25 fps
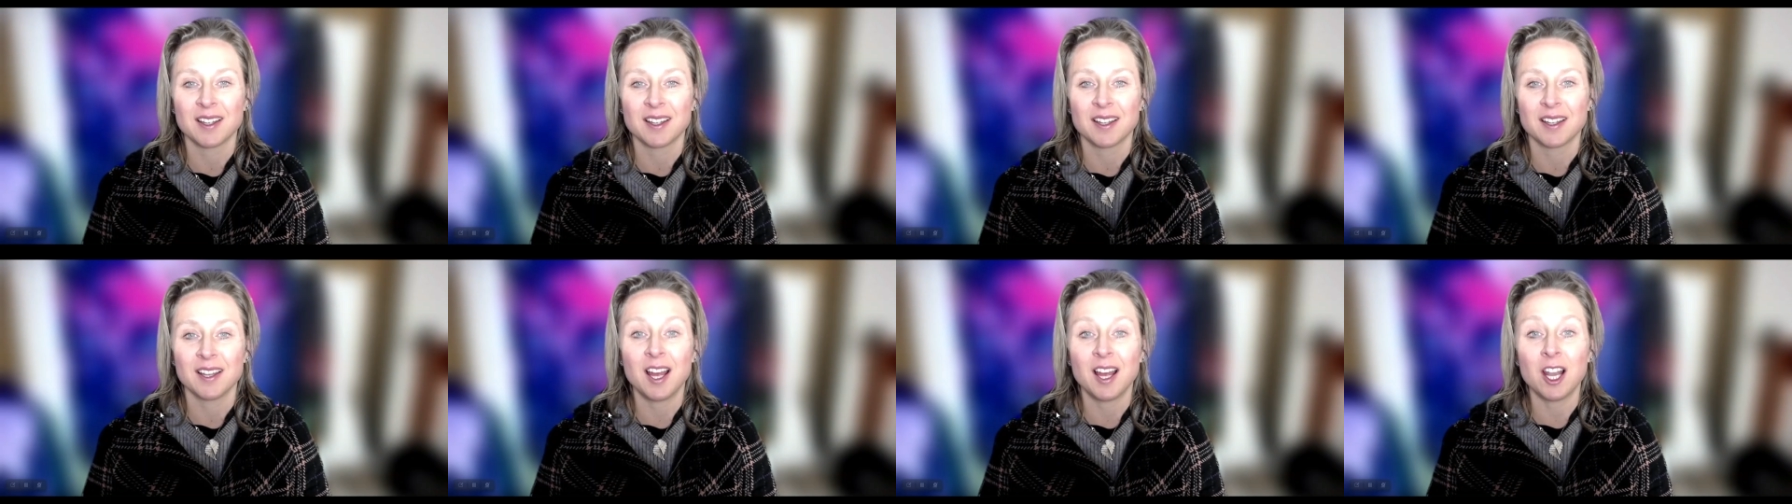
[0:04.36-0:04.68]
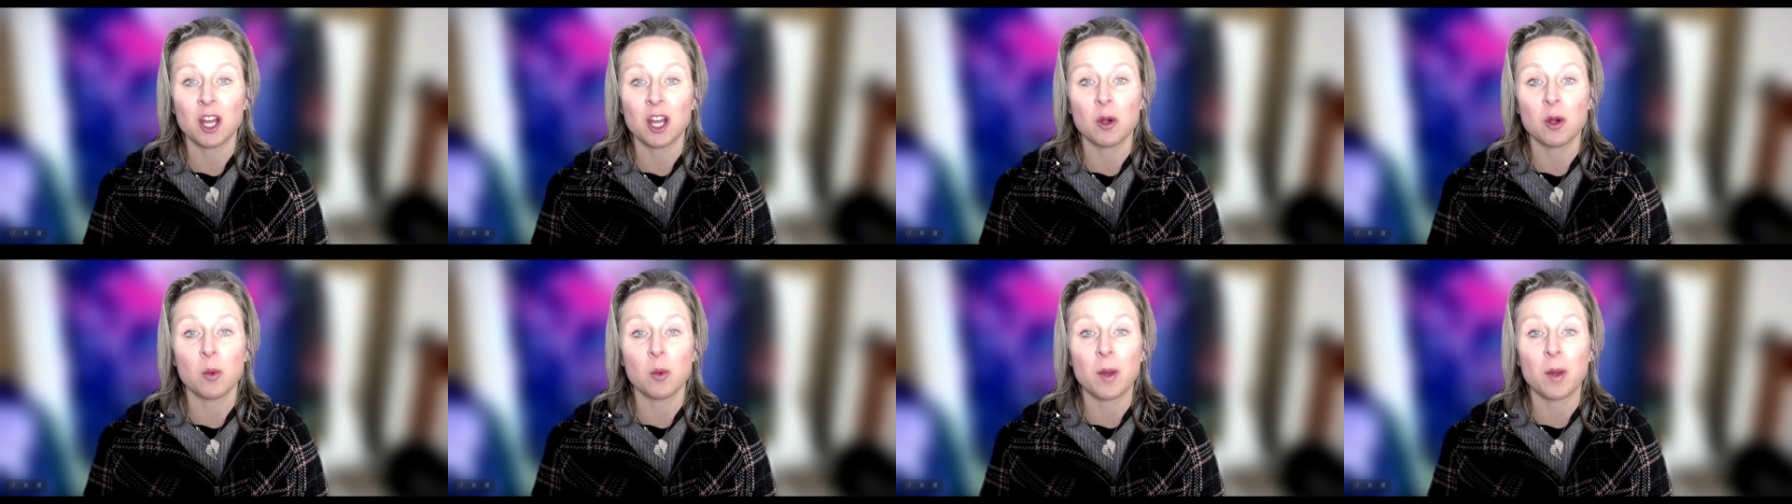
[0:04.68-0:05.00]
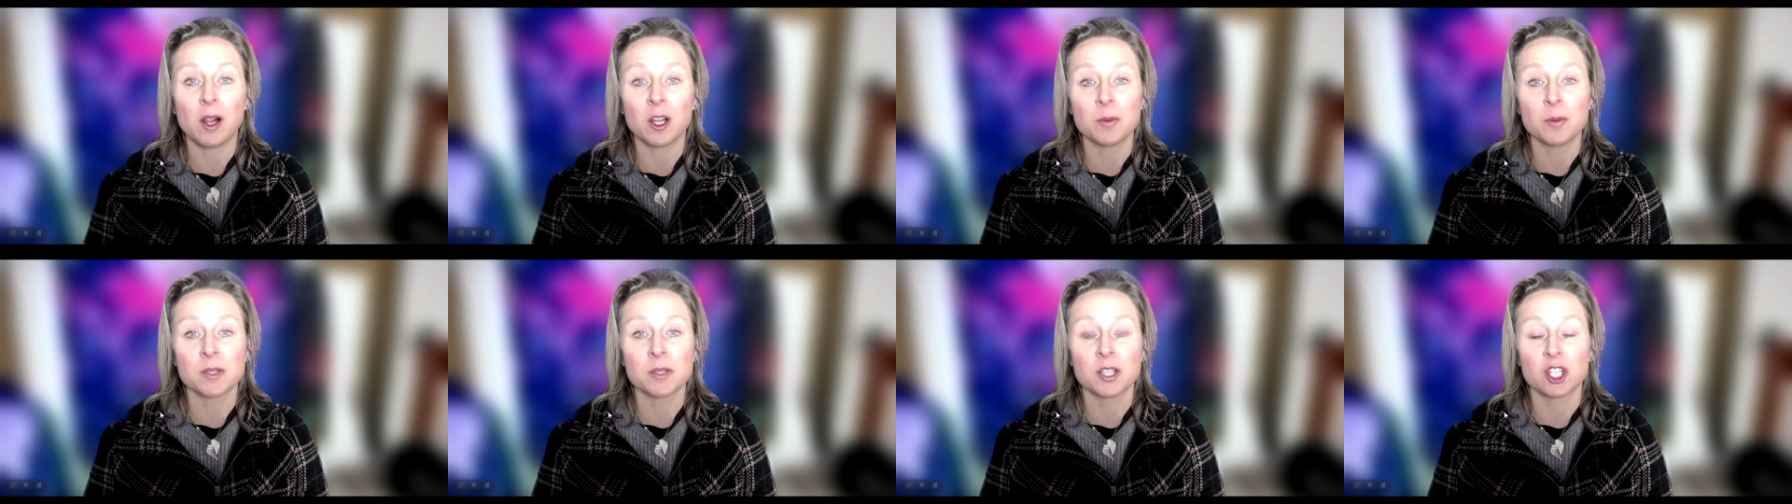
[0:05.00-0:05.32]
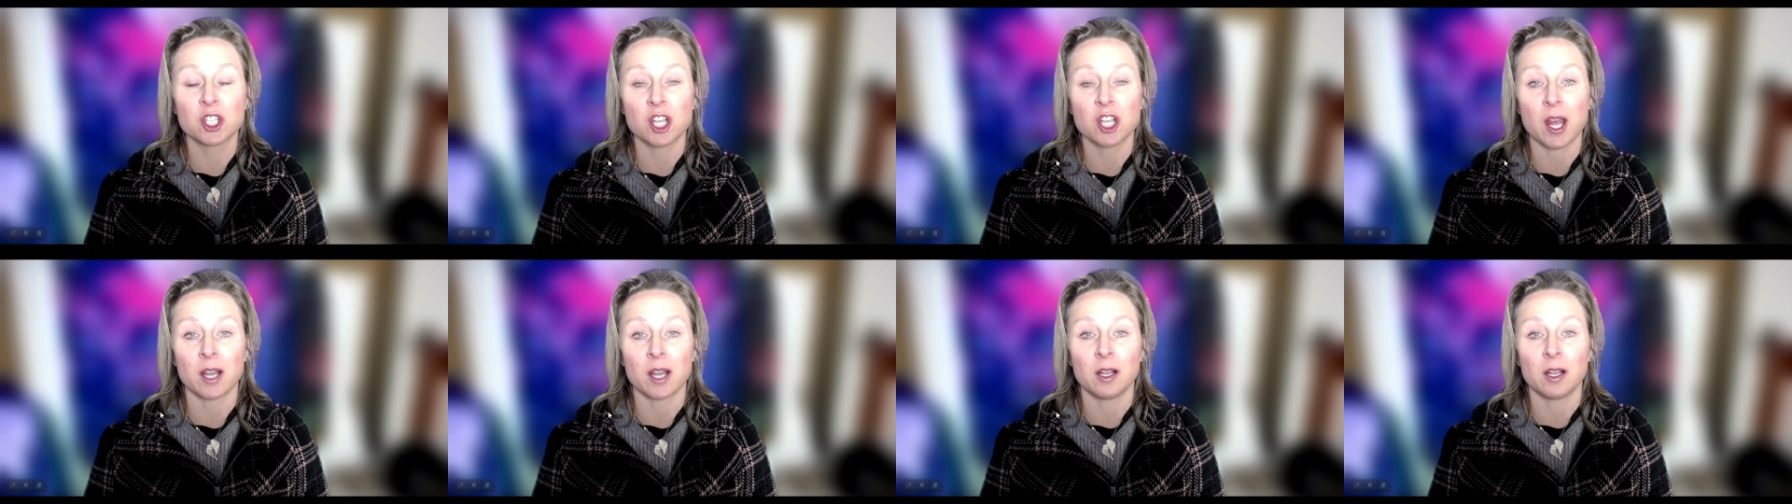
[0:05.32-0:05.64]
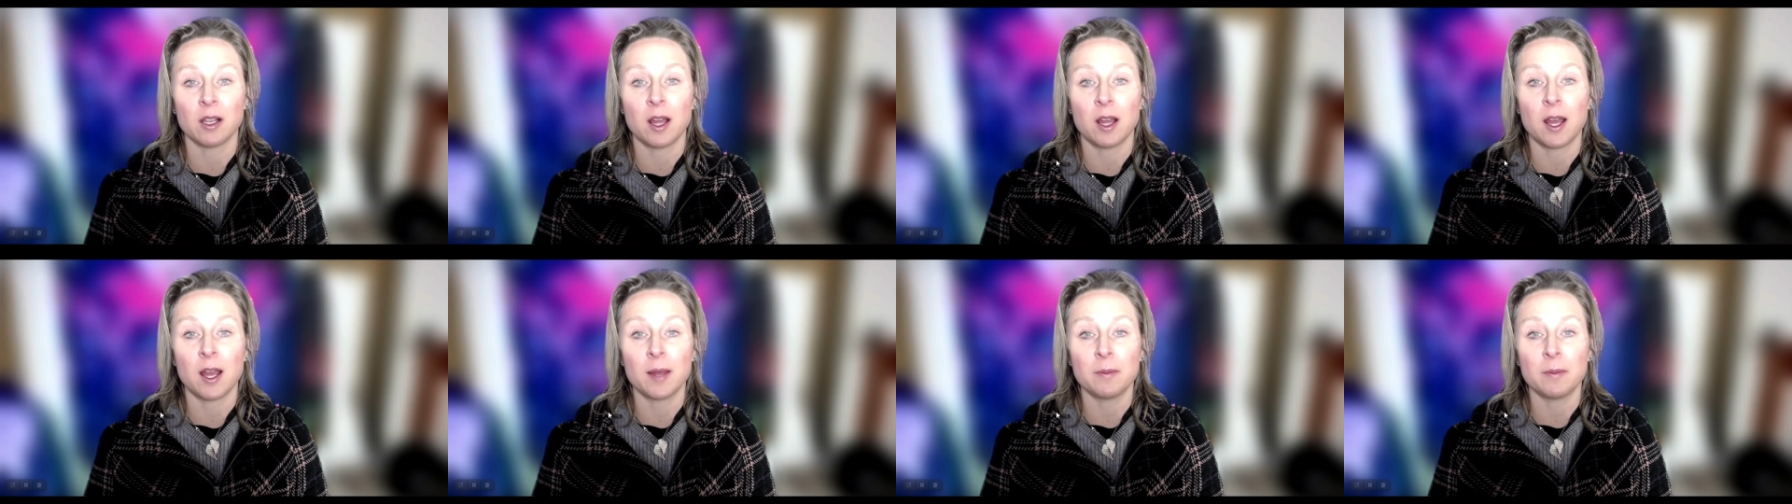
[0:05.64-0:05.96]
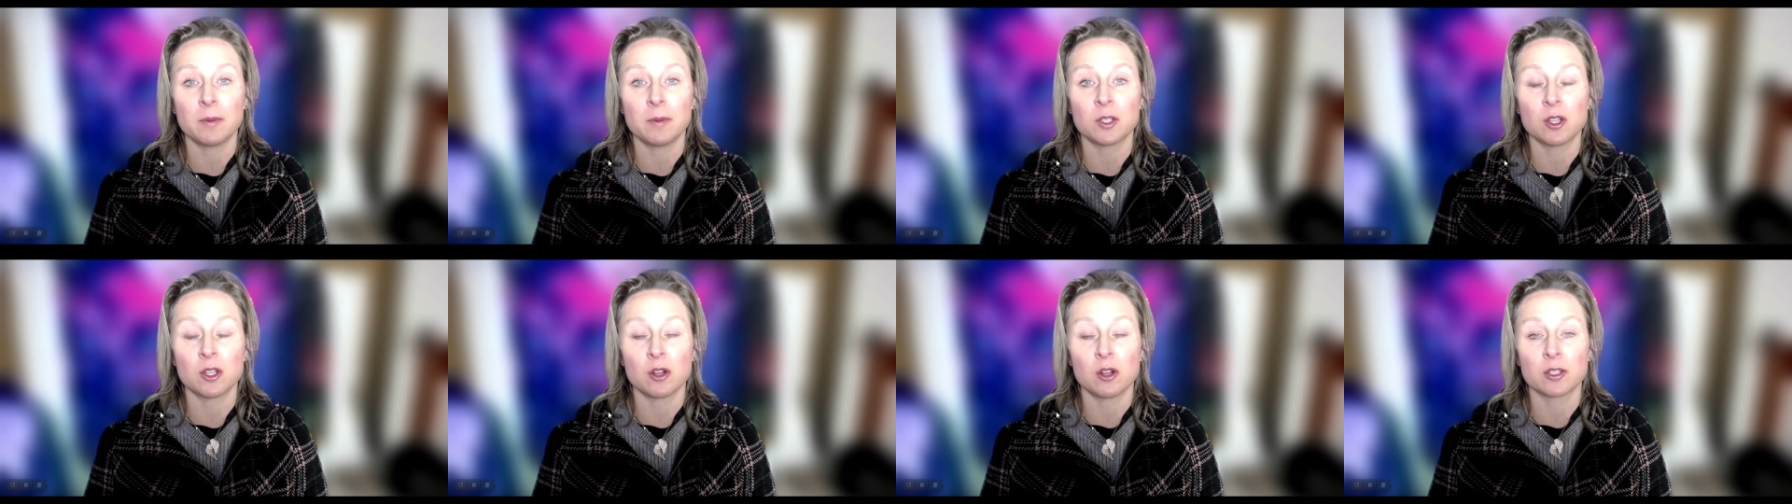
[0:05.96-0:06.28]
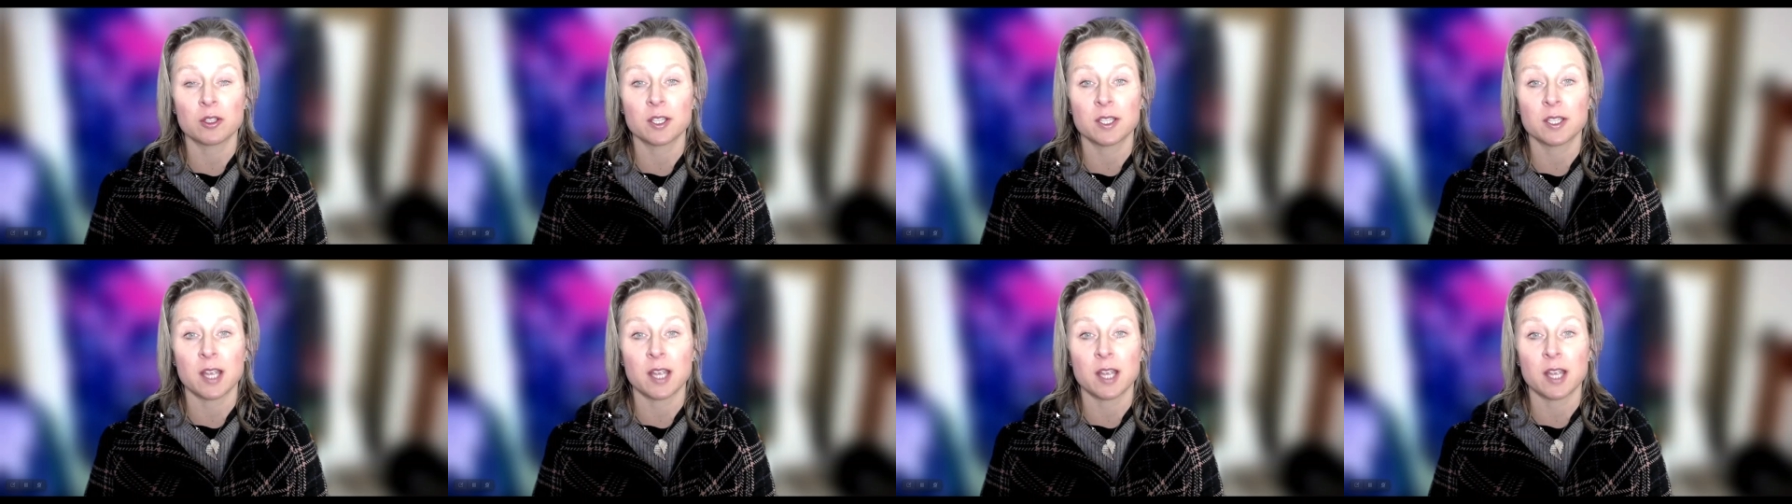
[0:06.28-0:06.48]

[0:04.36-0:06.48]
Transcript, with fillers: Hello and welcome to the channel. I'm Dr.